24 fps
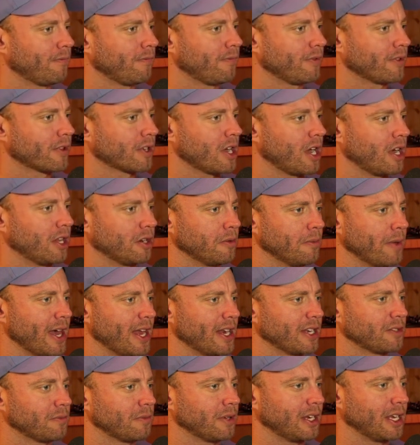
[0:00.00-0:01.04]
Color
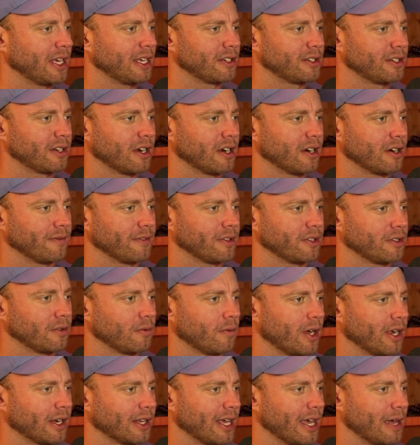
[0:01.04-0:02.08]
management, HDR, Davinci
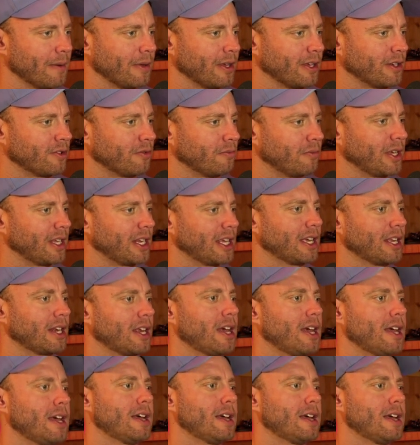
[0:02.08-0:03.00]
wide gamut intermediate.